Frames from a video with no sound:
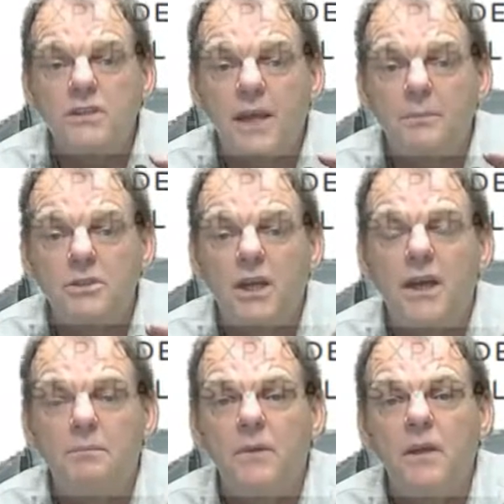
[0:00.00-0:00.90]
stop
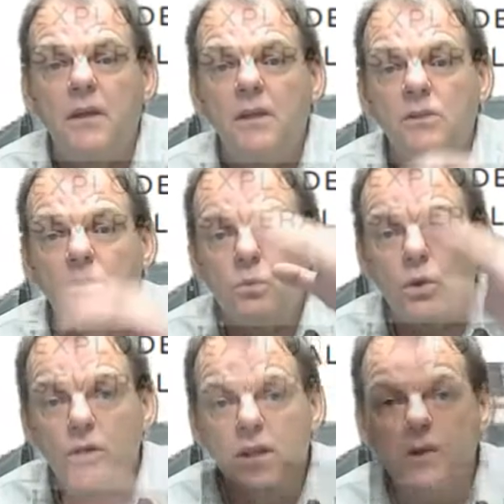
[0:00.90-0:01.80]
shop to
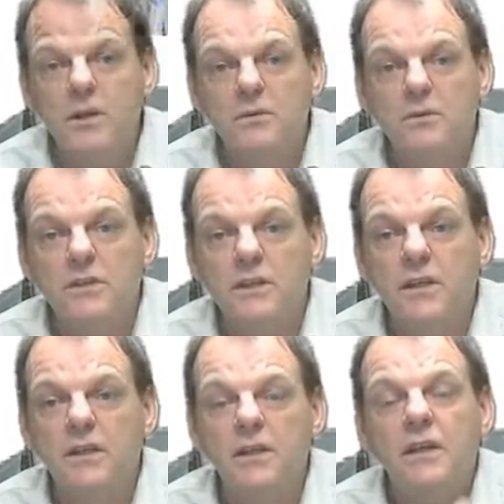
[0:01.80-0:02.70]
work out
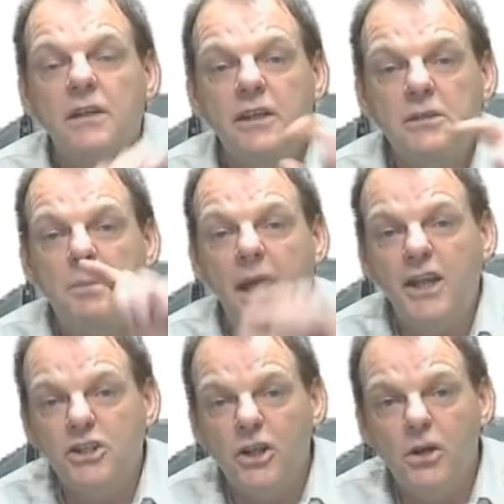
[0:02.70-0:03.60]
everything. Let the
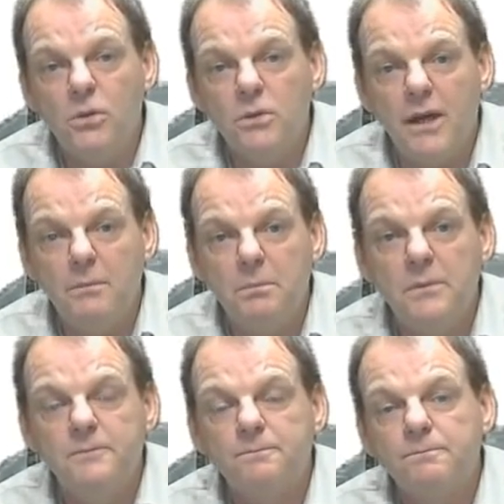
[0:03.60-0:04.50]
page load up.
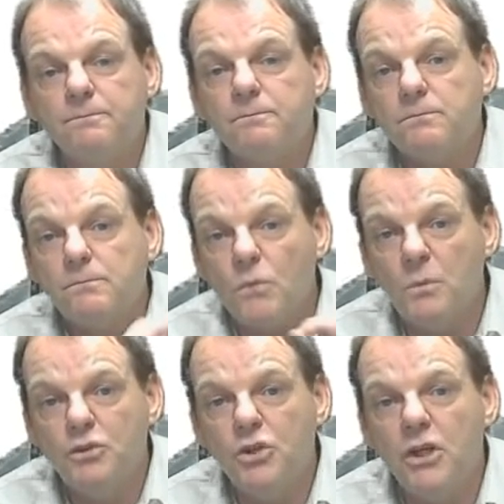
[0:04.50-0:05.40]

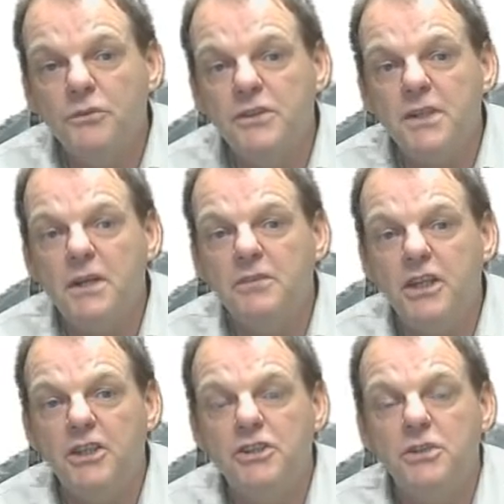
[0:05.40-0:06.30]
I'm trying to resolve
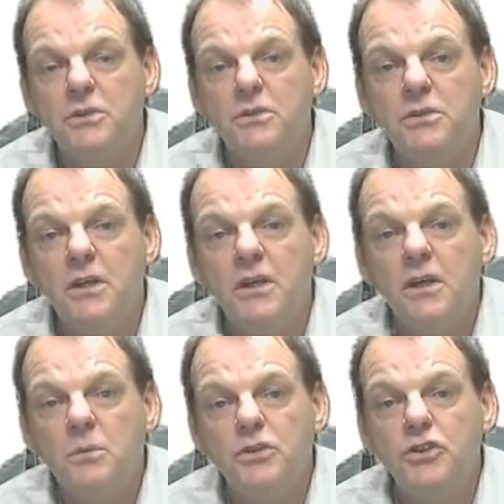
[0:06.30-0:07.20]
the issues
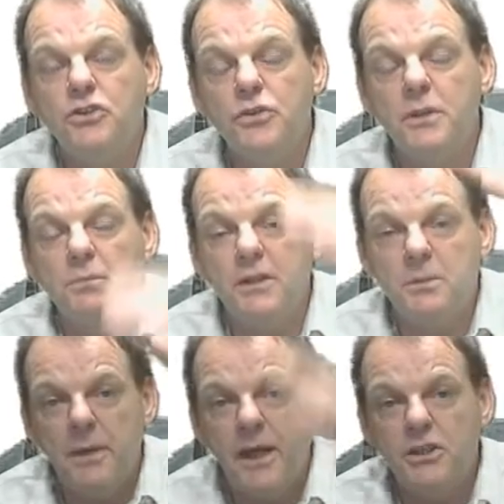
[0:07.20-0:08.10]
with your script. Let
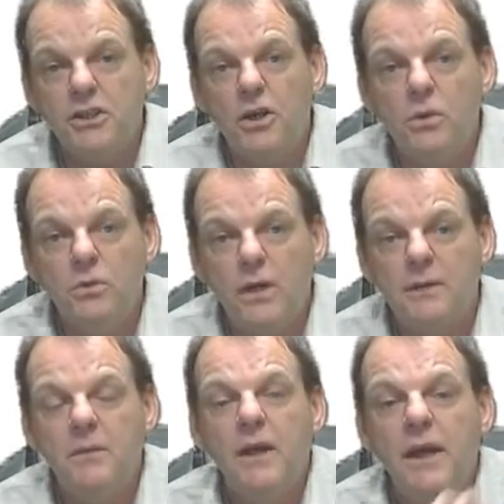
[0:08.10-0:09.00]
the page load
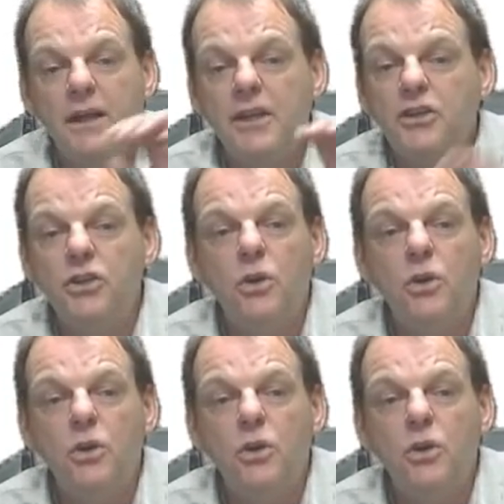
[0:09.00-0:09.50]
up, and then you